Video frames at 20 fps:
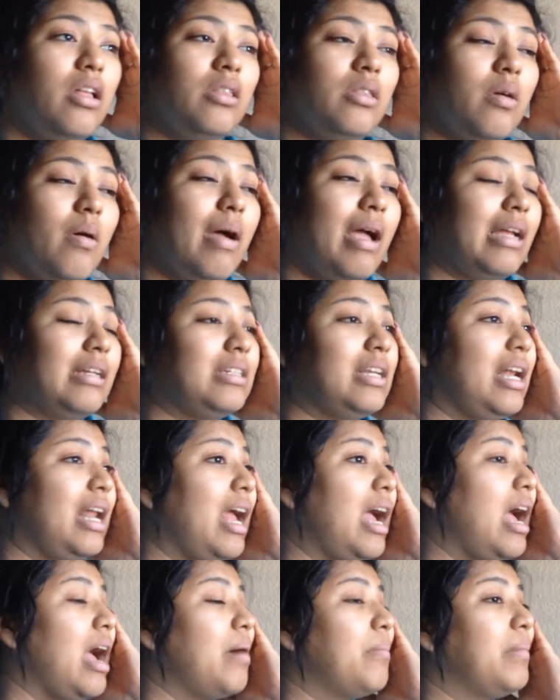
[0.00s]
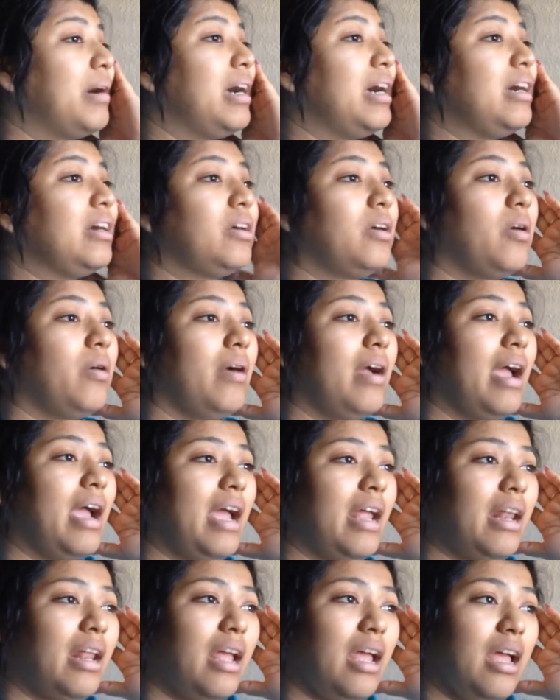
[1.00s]
no, actually, I'm gonna go
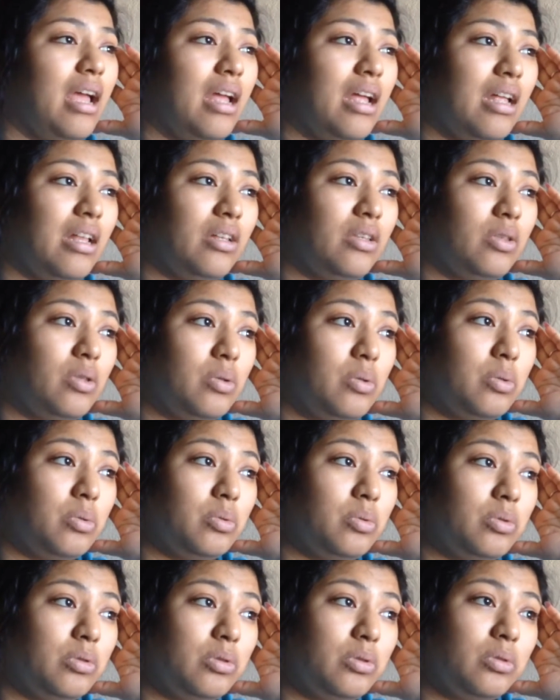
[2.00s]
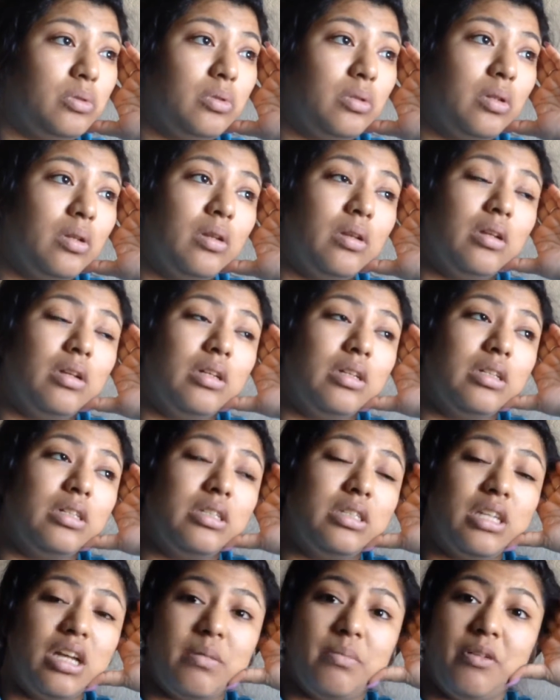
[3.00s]
ahead and do
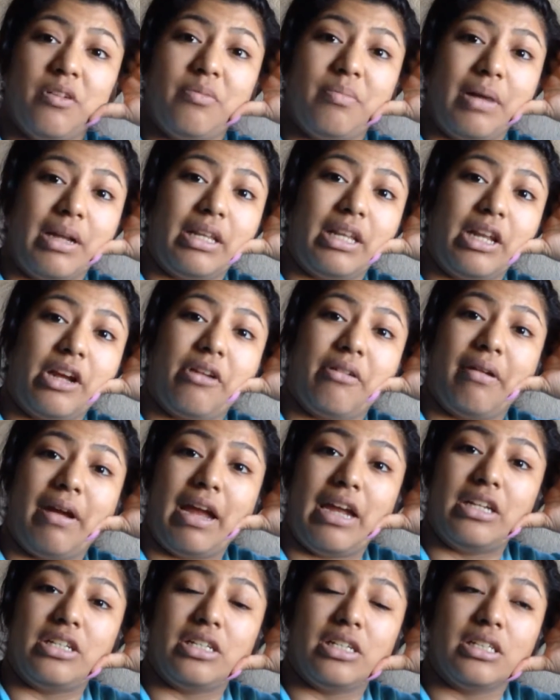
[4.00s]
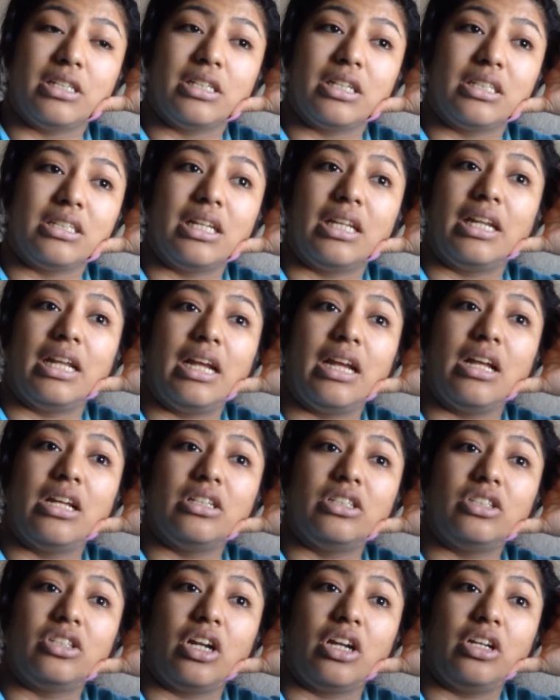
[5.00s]
some of my decorations because I need to
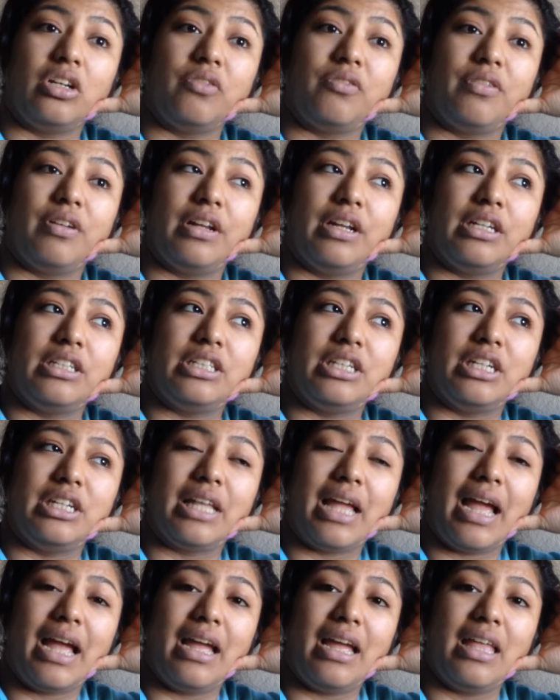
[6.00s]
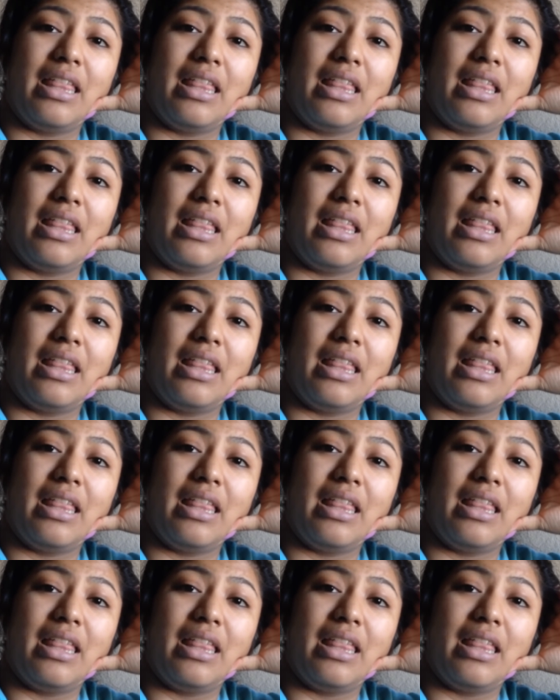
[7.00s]
start finishing that.